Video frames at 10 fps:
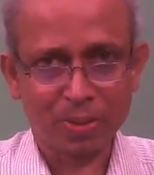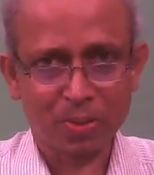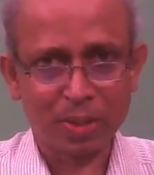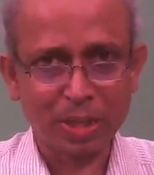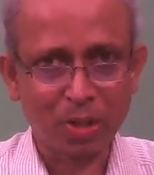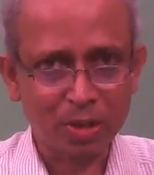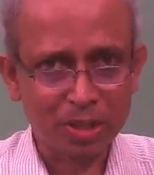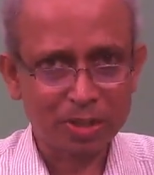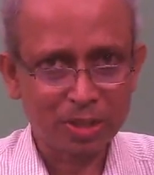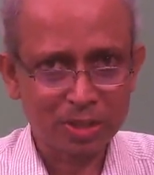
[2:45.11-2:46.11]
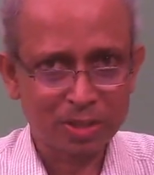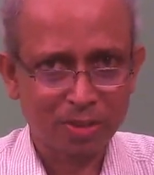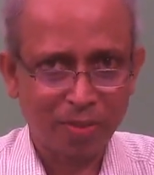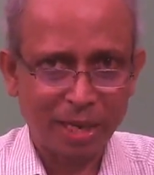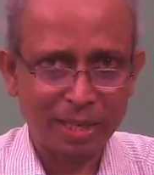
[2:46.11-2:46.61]
So the inductance is
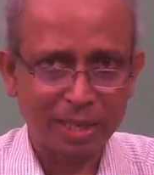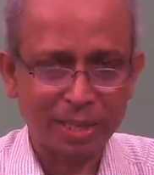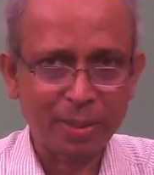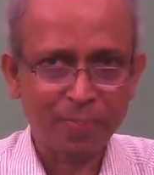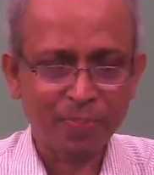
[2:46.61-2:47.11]
varying here,